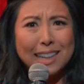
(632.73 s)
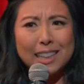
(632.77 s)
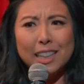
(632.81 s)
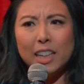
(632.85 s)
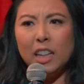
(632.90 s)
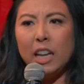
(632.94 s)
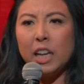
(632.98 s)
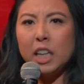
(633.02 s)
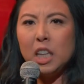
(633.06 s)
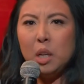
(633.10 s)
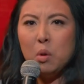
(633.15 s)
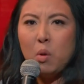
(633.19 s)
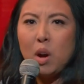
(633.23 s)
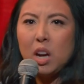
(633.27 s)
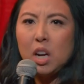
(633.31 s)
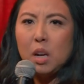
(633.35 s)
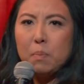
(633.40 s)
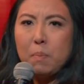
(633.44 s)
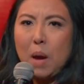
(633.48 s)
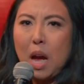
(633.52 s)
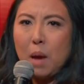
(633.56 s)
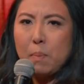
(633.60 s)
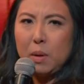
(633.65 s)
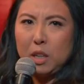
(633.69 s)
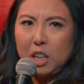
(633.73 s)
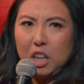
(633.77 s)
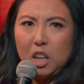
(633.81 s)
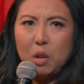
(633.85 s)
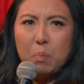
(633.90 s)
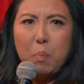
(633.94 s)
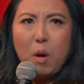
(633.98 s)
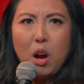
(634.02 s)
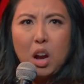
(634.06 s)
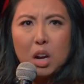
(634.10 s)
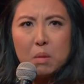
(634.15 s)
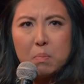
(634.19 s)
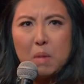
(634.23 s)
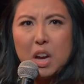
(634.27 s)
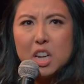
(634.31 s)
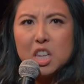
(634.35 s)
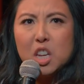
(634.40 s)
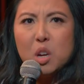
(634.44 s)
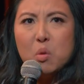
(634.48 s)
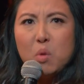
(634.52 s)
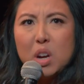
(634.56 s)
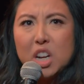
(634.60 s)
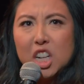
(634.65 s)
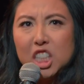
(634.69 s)
They're like, you want a barbecue pork bun?
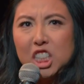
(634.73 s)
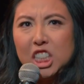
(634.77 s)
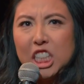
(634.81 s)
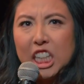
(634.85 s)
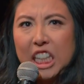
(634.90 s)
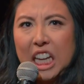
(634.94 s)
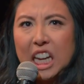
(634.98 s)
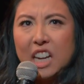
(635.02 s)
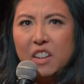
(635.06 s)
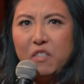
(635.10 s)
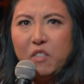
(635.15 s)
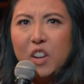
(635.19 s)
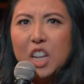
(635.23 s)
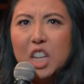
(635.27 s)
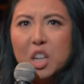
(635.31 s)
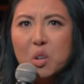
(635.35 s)
You want a chicken feet?